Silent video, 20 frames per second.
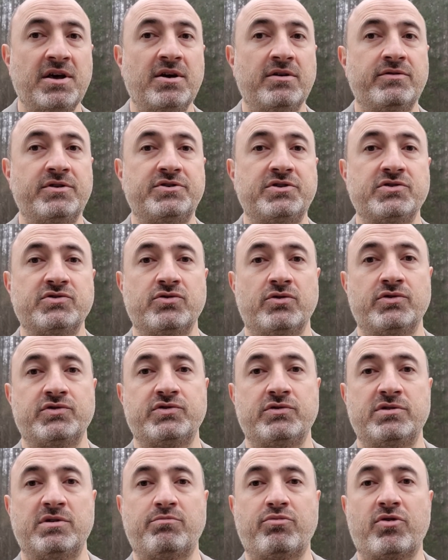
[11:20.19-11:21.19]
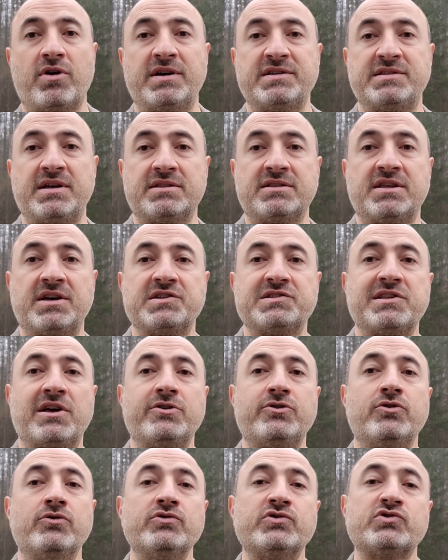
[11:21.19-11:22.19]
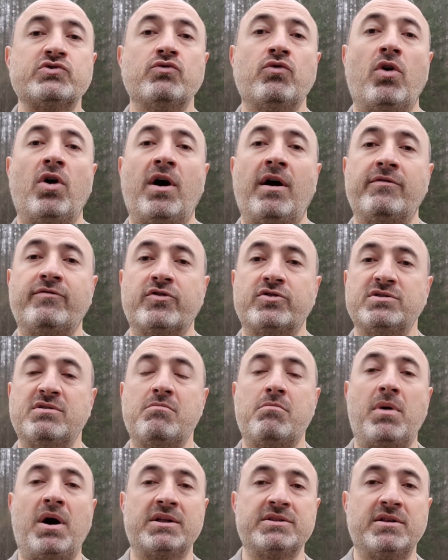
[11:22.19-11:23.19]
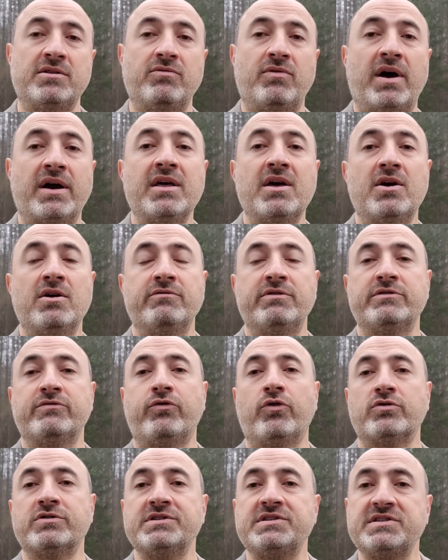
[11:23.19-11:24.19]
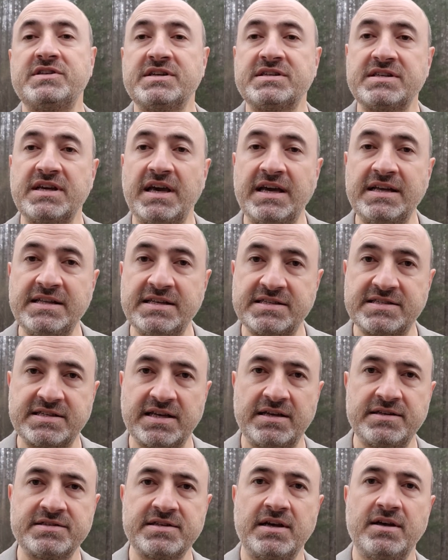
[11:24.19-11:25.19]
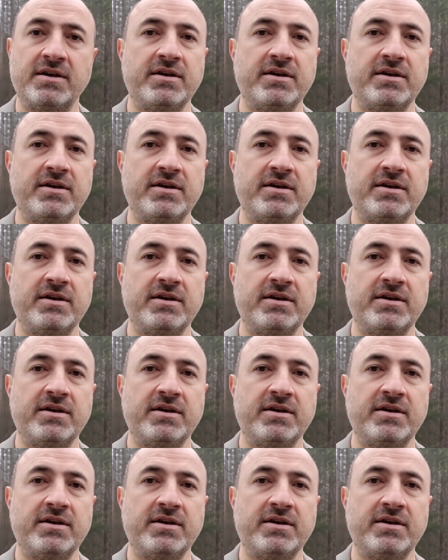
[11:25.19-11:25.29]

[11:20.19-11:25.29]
which is also the price that Tesla used to offer the Model Y with 4680 cells.